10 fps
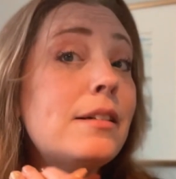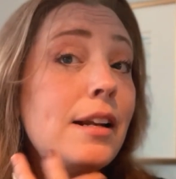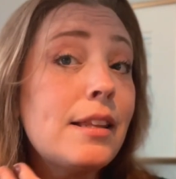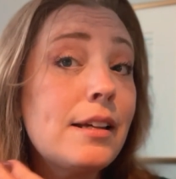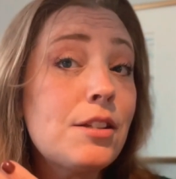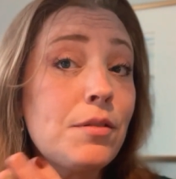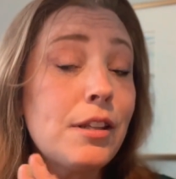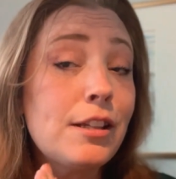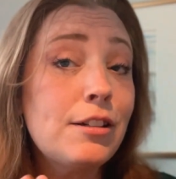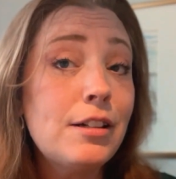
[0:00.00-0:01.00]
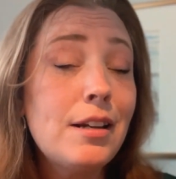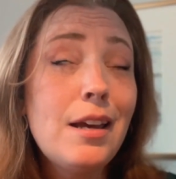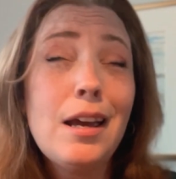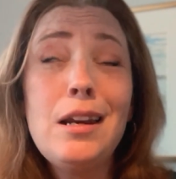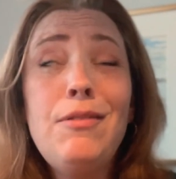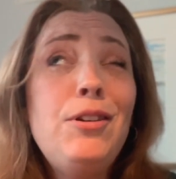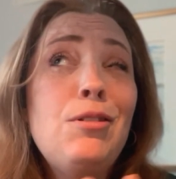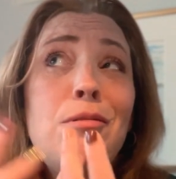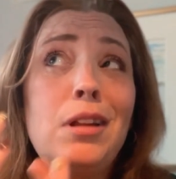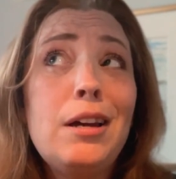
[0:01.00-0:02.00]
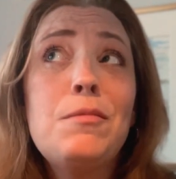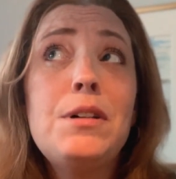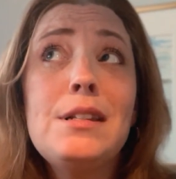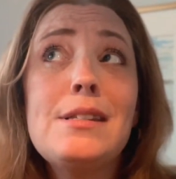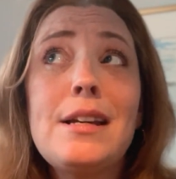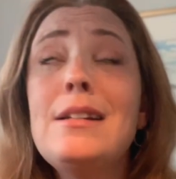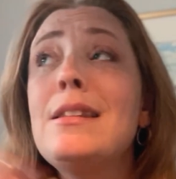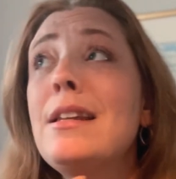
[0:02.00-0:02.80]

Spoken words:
and I think is really good. And if you don't like one scent,